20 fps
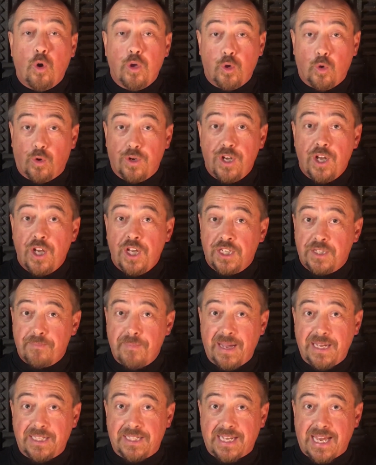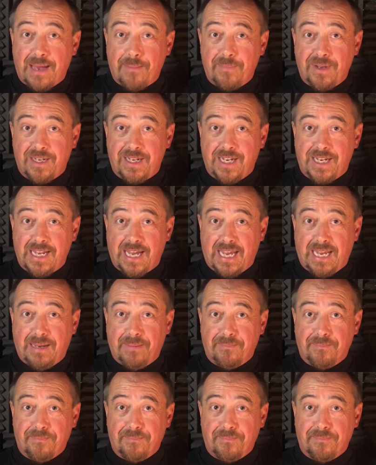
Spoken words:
your nurse may scan me today.